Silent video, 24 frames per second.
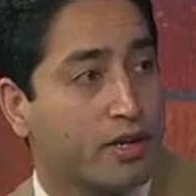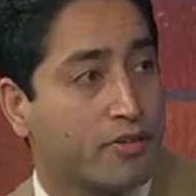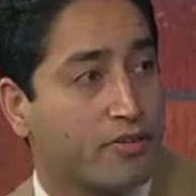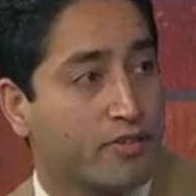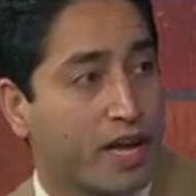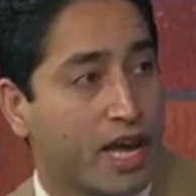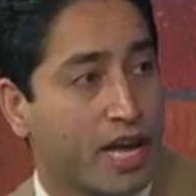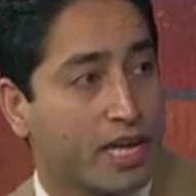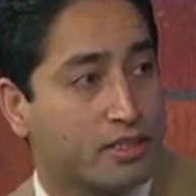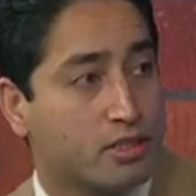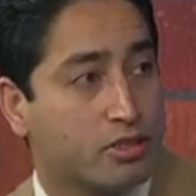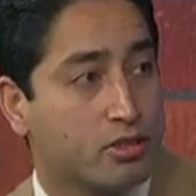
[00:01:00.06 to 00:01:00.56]
of
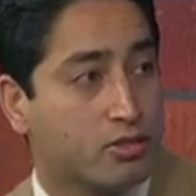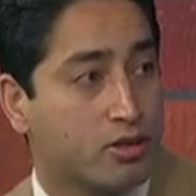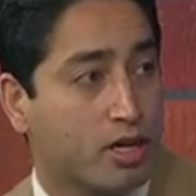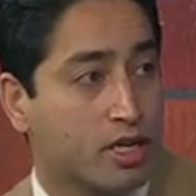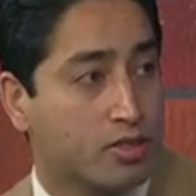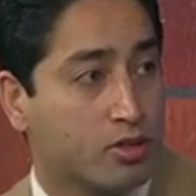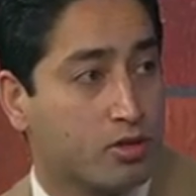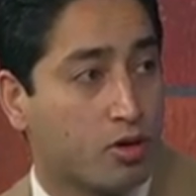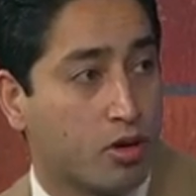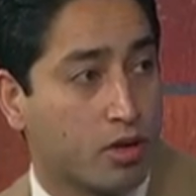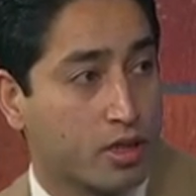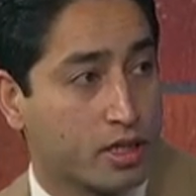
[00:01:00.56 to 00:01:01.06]
cancer to other
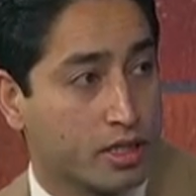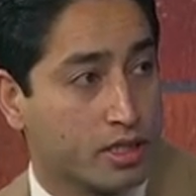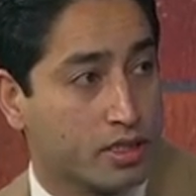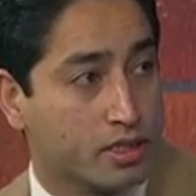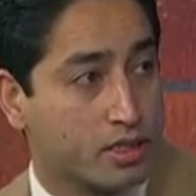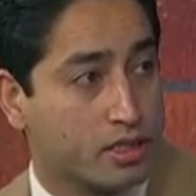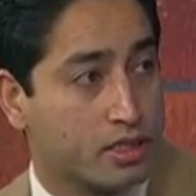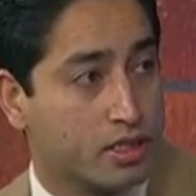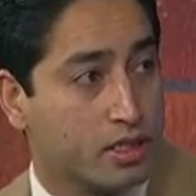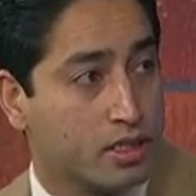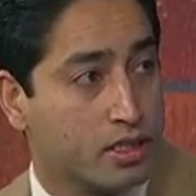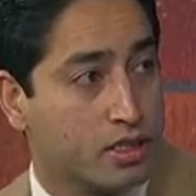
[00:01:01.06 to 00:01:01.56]

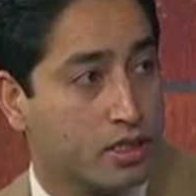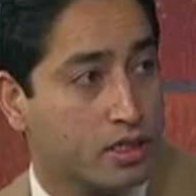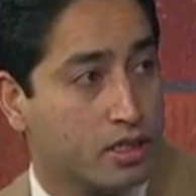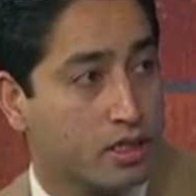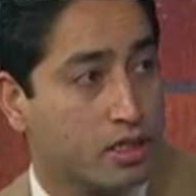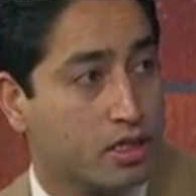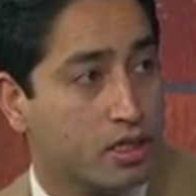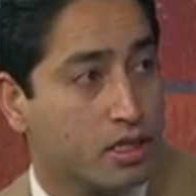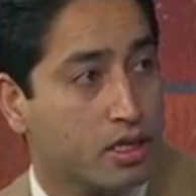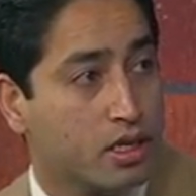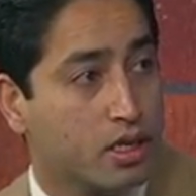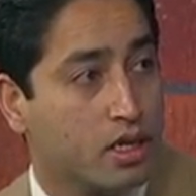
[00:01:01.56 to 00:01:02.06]
organs.
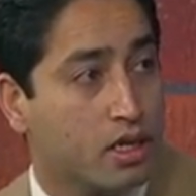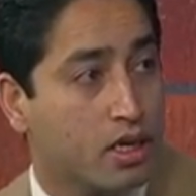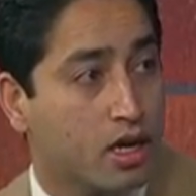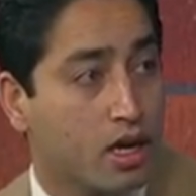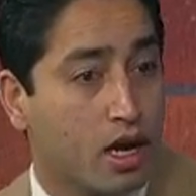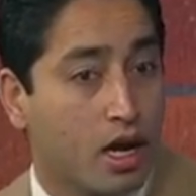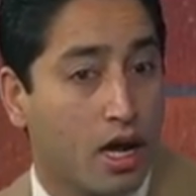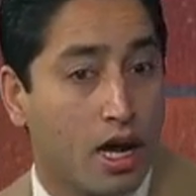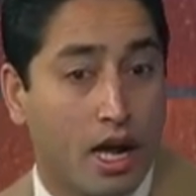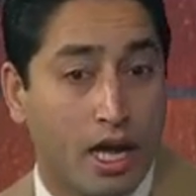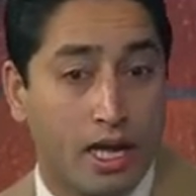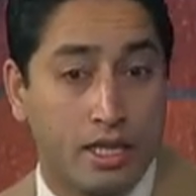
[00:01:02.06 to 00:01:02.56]

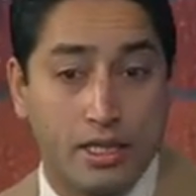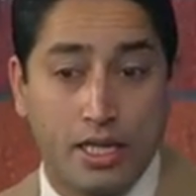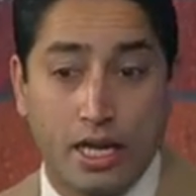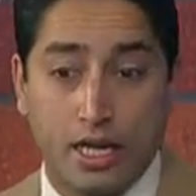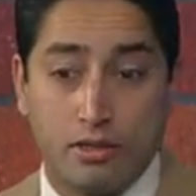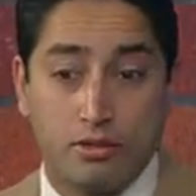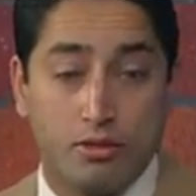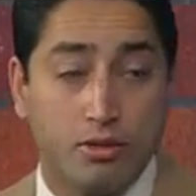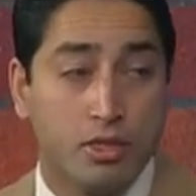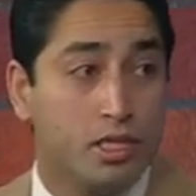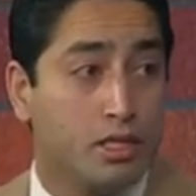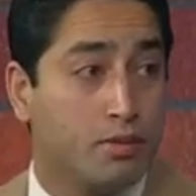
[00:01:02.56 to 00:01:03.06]
And that
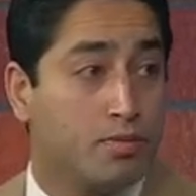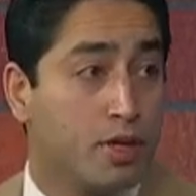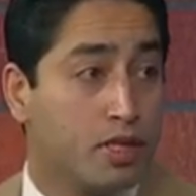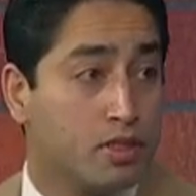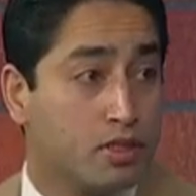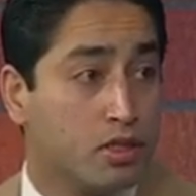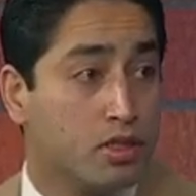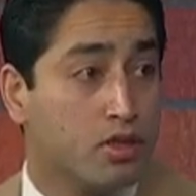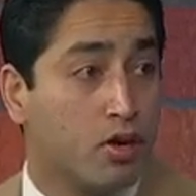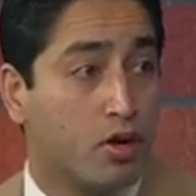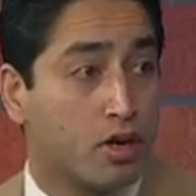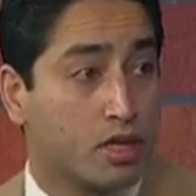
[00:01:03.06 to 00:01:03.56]
really depends on
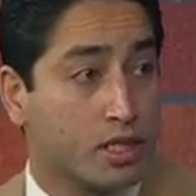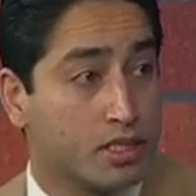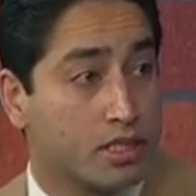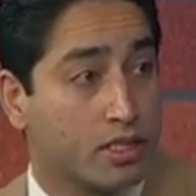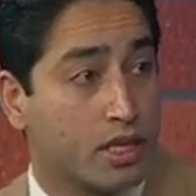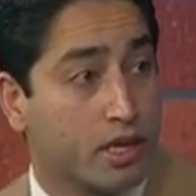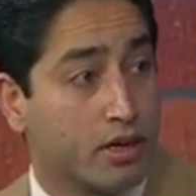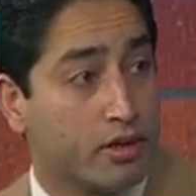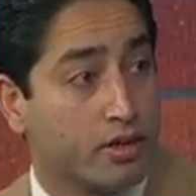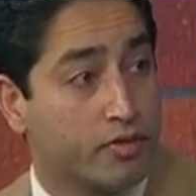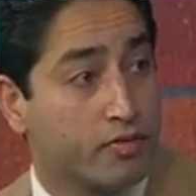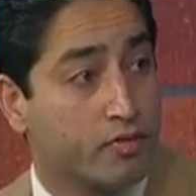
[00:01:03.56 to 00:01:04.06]
the organs that
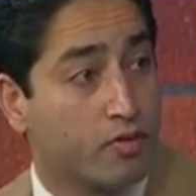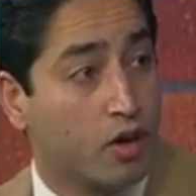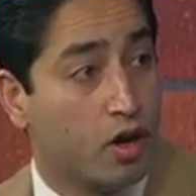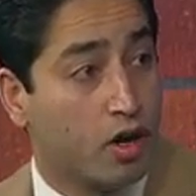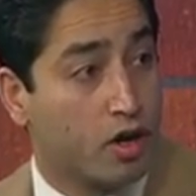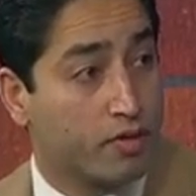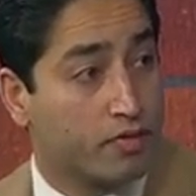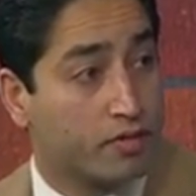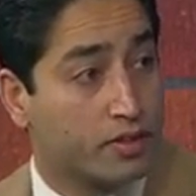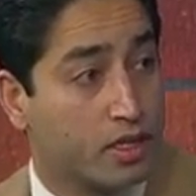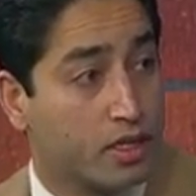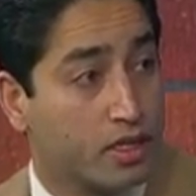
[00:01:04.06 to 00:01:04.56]
are
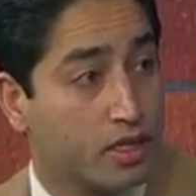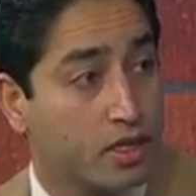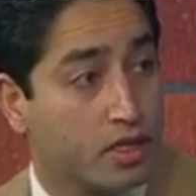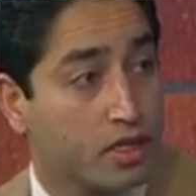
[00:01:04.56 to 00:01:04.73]
involved.